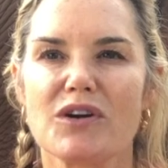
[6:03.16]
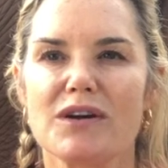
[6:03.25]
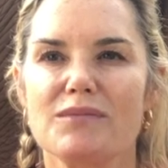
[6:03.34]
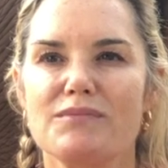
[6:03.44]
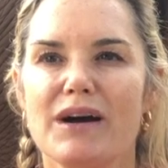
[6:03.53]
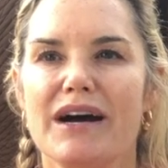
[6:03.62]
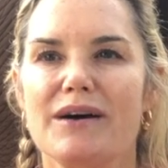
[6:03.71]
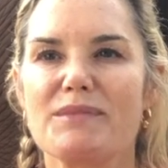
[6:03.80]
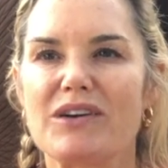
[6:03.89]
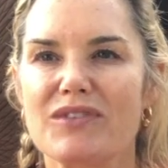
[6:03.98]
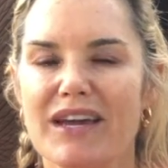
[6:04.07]
from
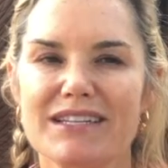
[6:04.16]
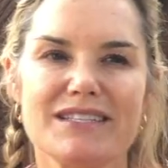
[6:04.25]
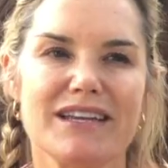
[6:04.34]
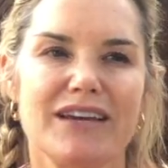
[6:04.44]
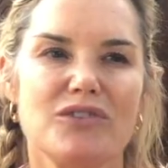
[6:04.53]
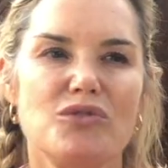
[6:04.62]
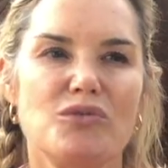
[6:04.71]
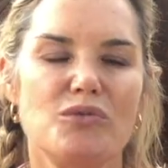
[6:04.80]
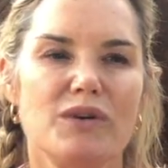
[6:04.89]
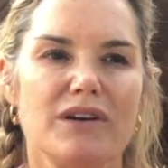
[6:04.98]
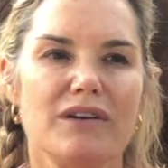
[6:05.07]
Afghanistan
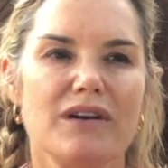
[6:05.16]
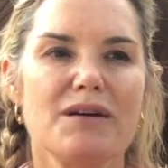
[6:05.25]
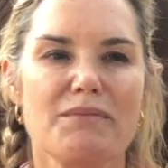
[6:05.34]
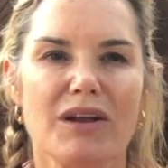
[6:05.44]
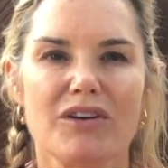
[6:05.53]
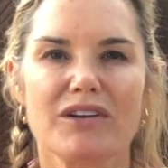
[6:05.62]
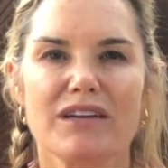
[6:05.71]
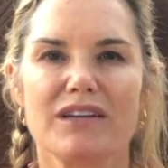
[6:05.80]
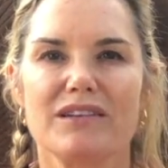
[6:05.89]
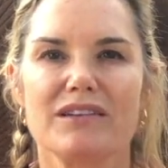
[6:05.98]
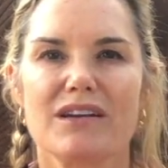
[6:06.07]
who were
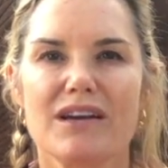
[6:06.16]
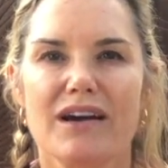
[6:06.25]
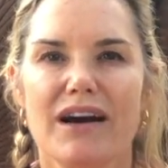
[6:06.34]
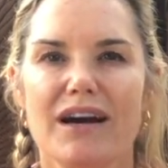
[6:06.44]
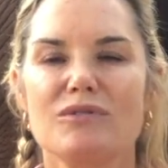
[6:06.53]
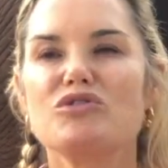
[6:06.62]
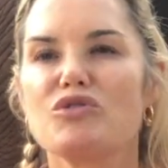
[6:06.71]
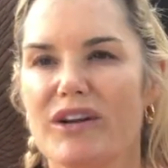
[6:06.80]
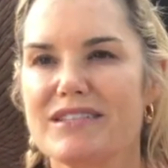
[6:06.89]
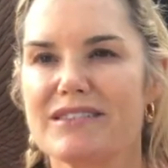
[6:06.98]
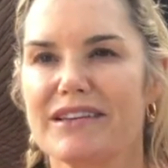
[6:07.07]
American
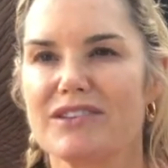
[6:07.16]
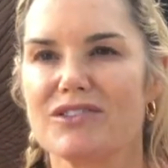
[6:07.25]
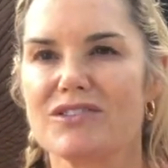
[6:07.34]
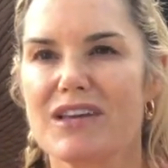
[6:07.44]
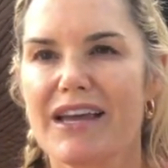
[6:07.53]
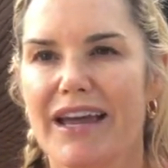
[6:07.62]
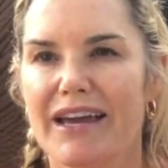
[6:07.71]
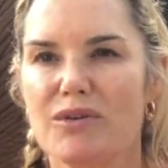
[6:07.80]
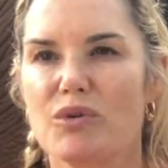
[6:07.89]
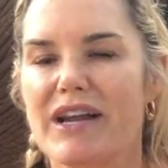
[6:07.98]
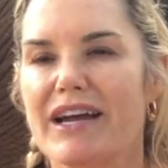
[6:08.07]
translators
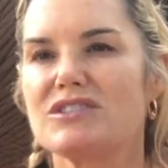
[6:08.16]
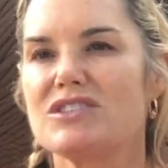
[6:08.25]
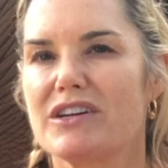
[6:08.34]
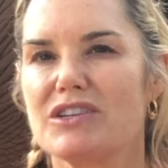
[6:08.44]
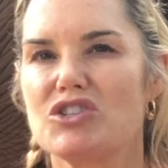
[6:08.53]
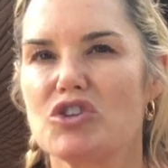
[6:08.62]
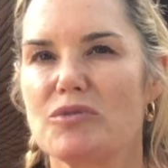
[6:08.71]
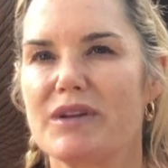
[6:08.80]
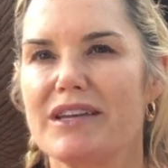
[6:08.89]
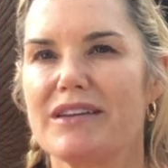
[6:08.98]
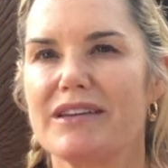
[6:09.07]
and were now stuck in
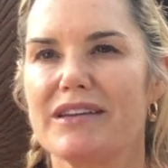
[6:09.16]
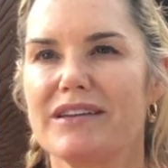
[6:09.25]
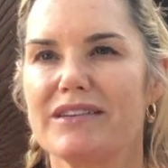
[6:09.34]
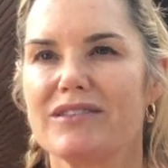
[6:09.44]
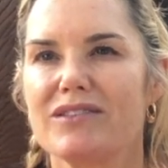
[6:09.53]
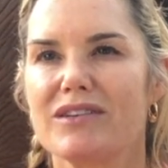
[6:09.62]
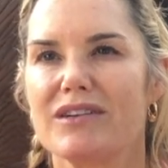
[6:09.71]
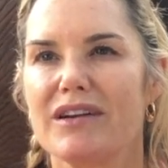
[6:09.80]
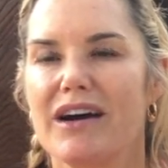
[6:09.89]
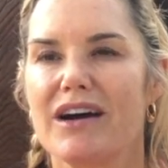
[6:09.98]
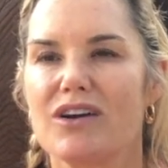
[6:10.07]
Germany in
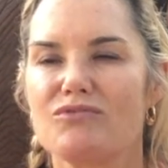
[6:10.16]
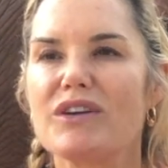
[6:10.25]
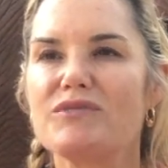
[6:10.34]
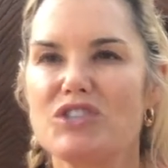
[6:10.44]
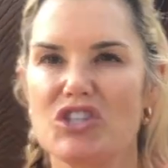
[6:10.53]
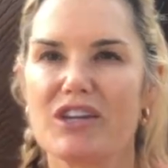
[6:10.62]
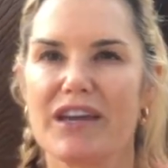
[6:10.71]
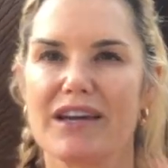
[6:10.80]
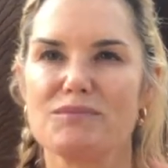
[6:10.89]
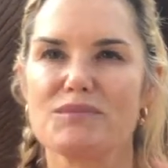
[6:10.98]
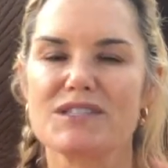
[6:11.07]
refugee
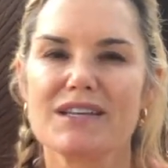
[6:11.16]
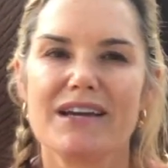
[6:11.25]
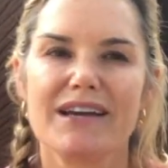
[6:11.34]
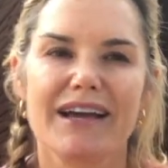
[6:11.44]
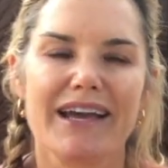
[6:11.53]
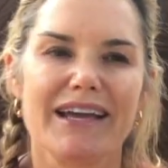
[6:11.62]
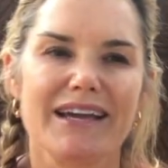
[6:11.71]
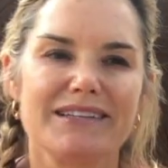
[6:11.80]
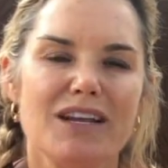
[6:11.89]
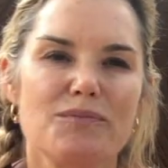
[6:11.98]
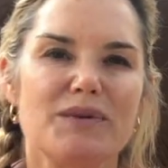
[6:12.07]
camps
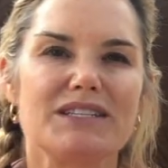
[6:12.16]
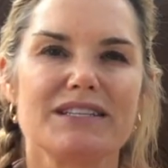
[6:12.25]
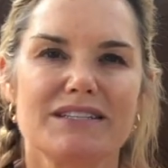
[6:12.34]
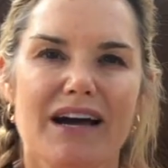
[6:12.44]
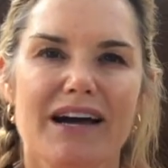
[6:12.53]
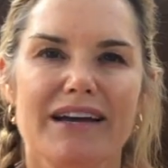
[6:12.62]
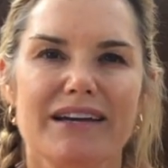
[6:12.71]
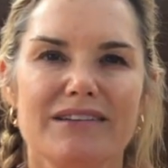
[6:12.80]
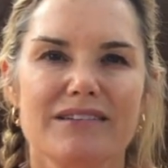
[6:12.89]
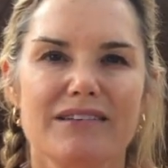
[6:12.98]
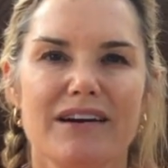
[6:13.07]
and had been denied